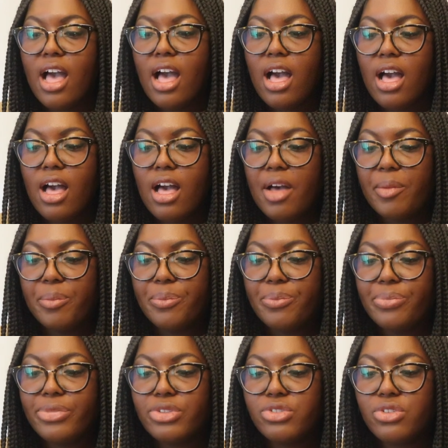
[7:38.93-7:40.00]

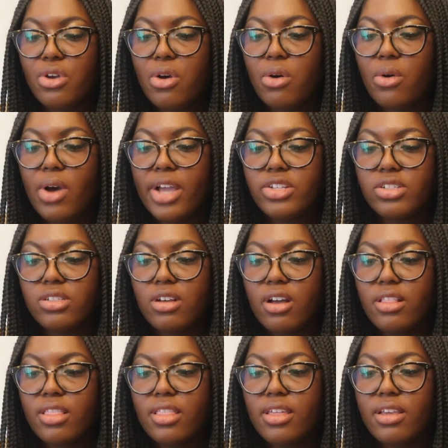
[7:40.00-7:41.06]
Um, so I just
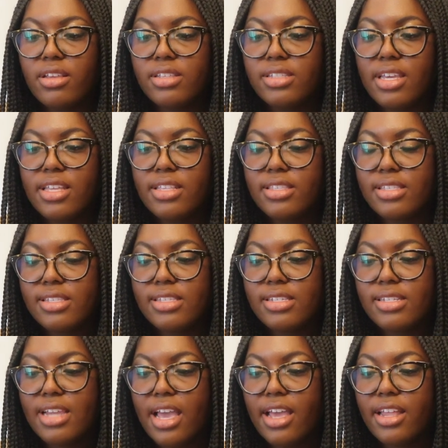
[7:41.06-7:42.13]
got these
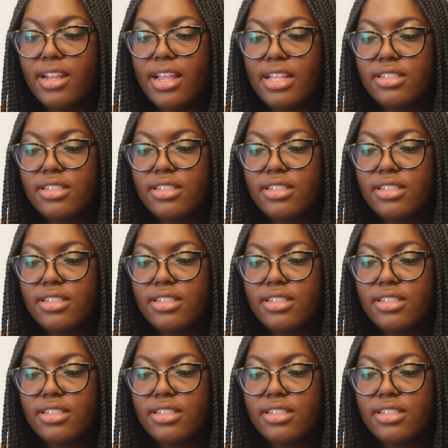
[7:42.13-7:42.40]
instead.